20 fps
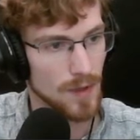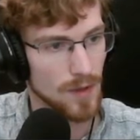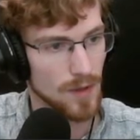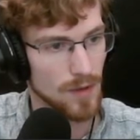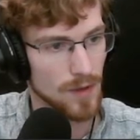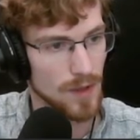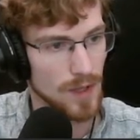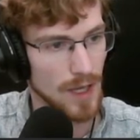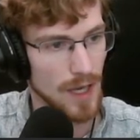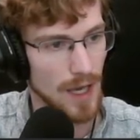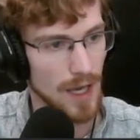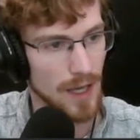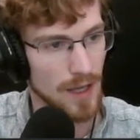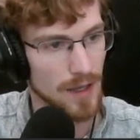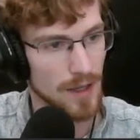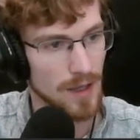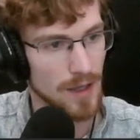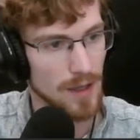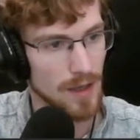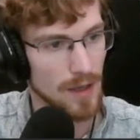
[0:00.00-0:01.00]
Okay.
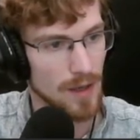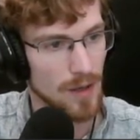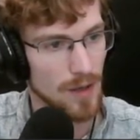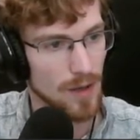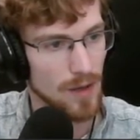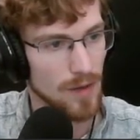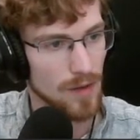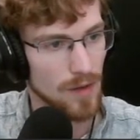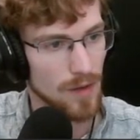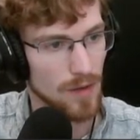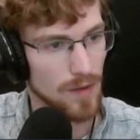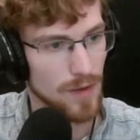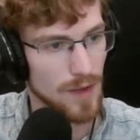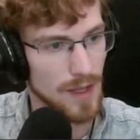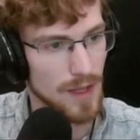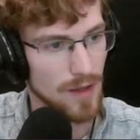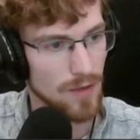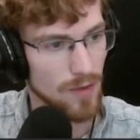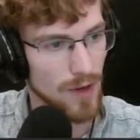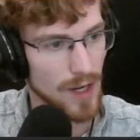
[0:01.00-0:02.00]
The
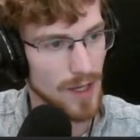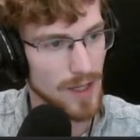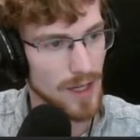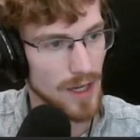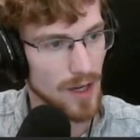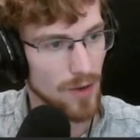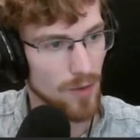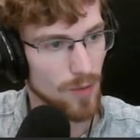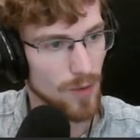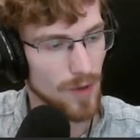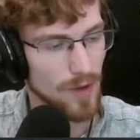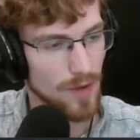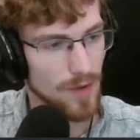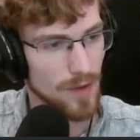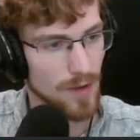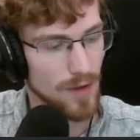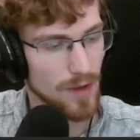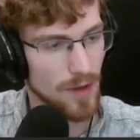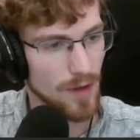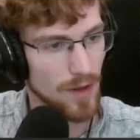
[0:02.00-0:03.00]
thing right now with
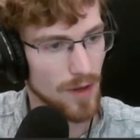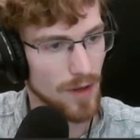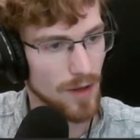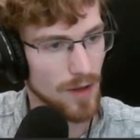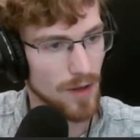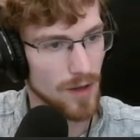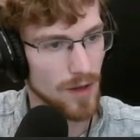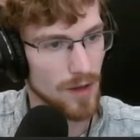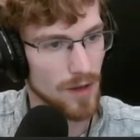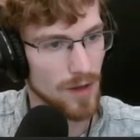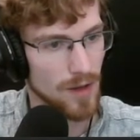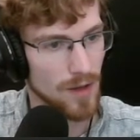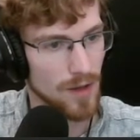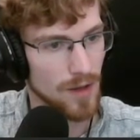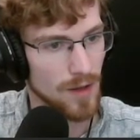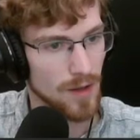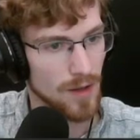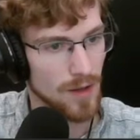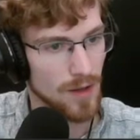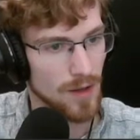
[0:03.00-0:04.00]
the
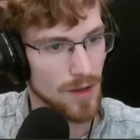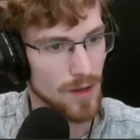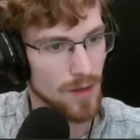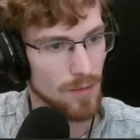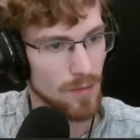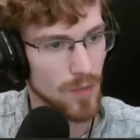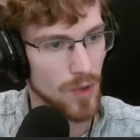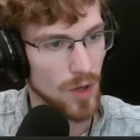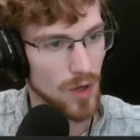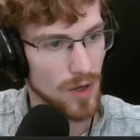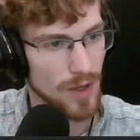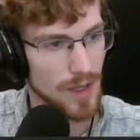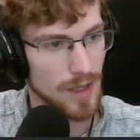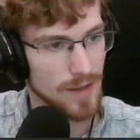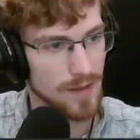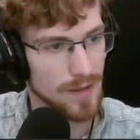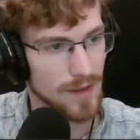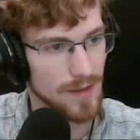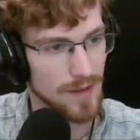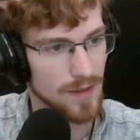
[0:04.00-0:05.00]

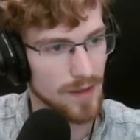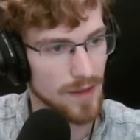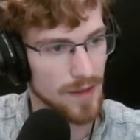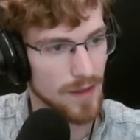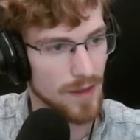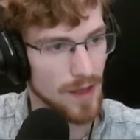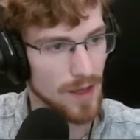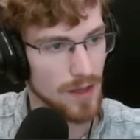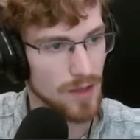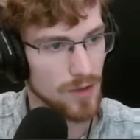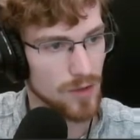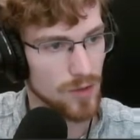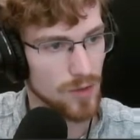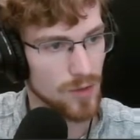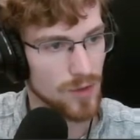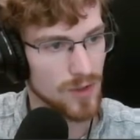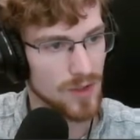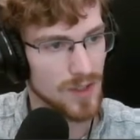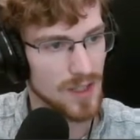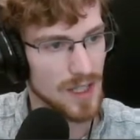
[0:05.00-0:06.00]
pockets is that they do
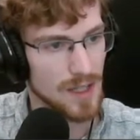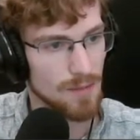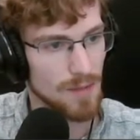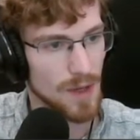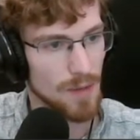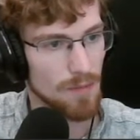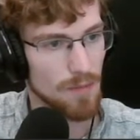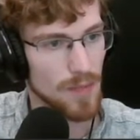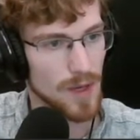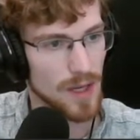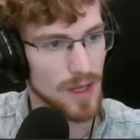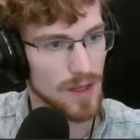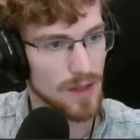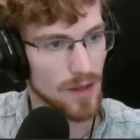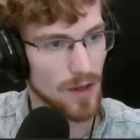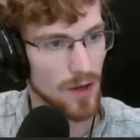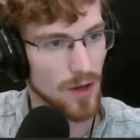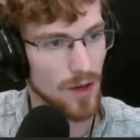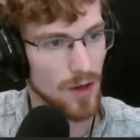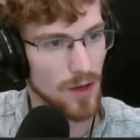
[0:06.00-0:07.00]
seem a bit
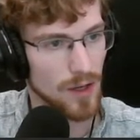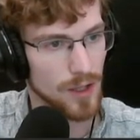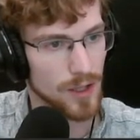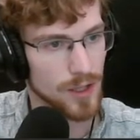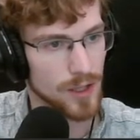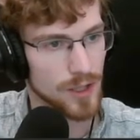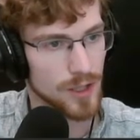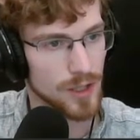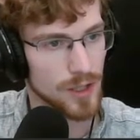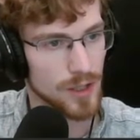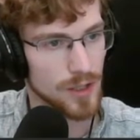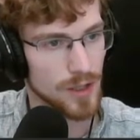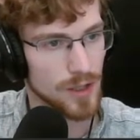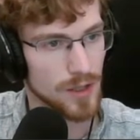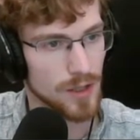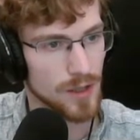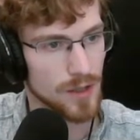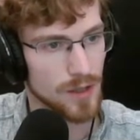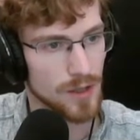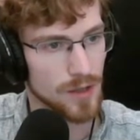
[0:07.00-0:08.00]
harsh.
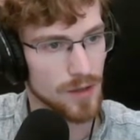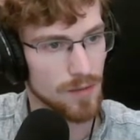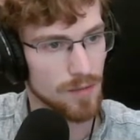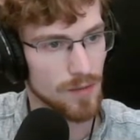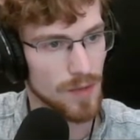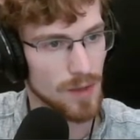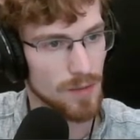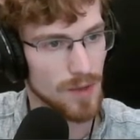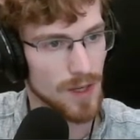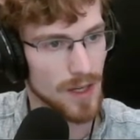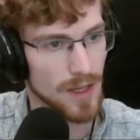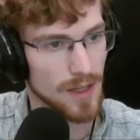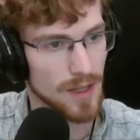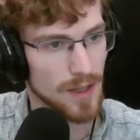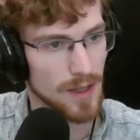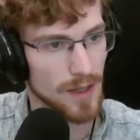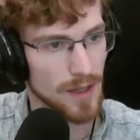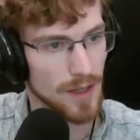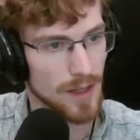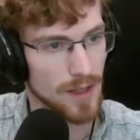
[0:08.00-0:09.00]
Maybe I can like